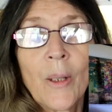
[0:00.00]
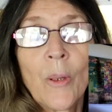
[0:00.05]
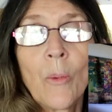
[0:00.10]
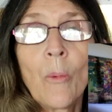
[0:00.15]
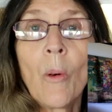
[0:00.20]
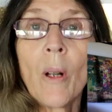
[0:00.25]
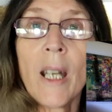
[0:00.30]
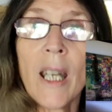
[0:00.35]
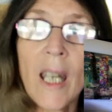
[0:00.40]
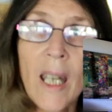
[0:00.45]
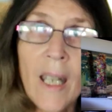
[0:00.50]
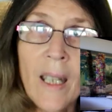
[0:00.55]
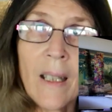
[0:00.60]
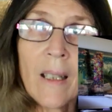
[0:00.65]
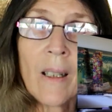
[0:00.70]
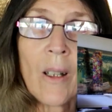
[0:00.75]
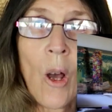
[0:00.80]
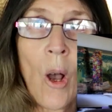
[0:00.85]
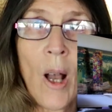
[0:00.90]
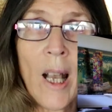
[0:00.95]
What
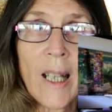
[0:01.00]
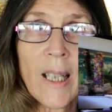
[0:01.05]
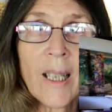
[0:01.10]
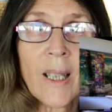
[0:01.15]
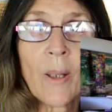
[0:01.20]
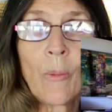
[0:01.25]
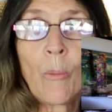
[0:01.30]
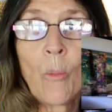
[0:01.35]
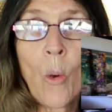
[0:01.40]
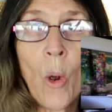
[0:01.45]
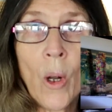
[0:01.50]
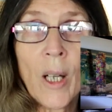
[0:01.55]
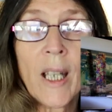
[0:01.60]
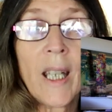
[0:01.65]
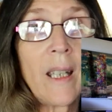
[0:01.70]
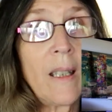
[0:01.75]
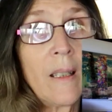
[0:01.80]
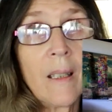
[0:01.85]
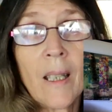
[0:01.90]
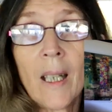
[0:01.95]
it likes and what
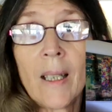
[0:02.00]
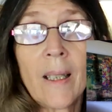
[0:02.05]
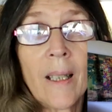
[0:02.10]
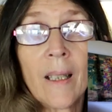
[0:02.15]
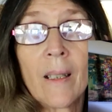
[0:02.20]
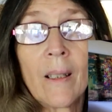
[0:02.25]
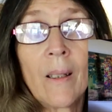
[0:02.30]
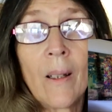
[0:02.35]
it doesn't